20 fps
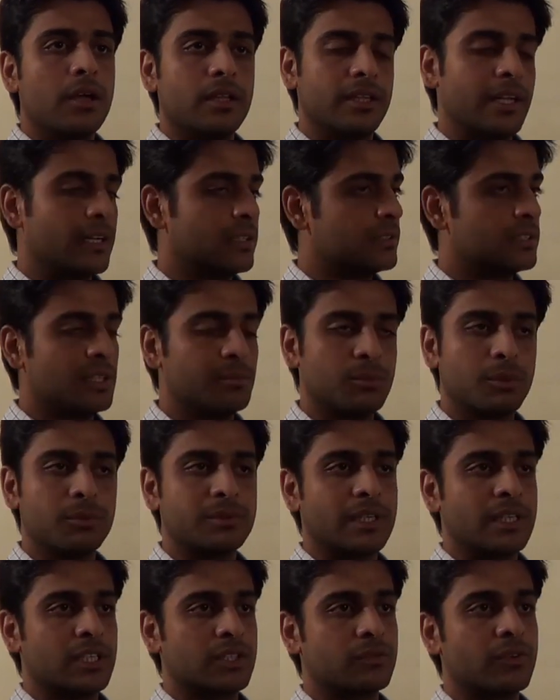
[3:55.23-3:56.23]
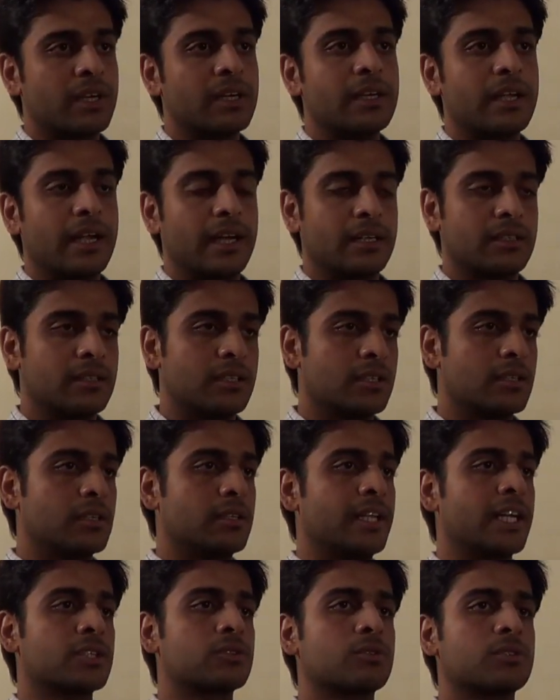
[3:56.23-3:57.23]
They seemed to be satisfied, and the
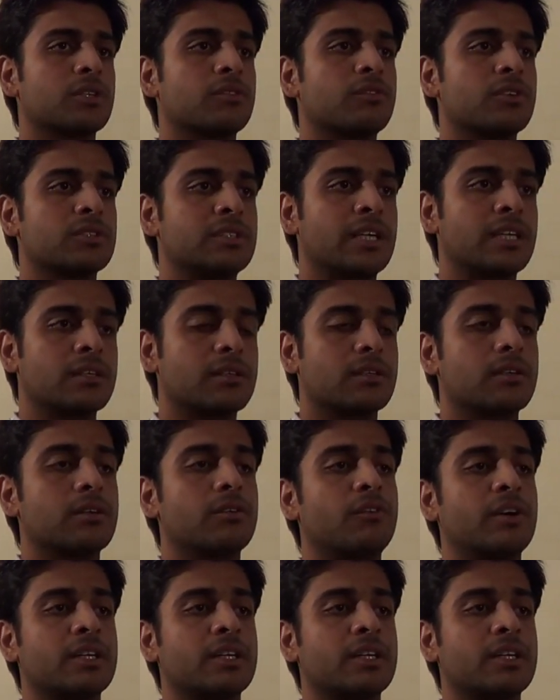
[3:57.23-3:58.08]
next question was that uh,